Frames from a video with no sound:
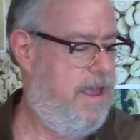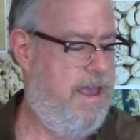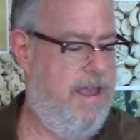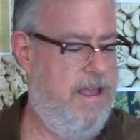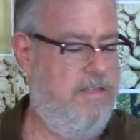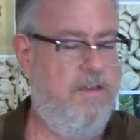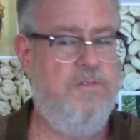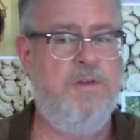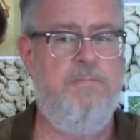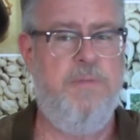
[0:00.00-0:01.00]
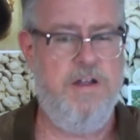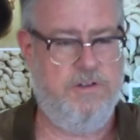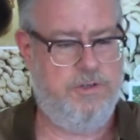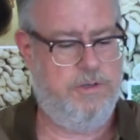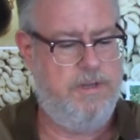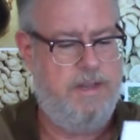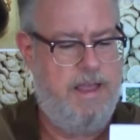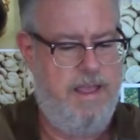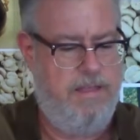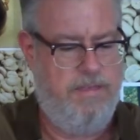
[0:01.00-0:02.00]
And there's a bunch,
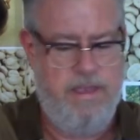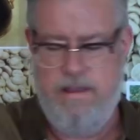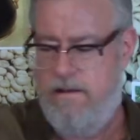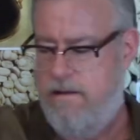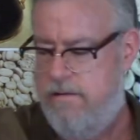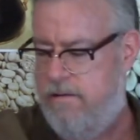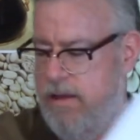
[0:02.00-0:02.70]
and they are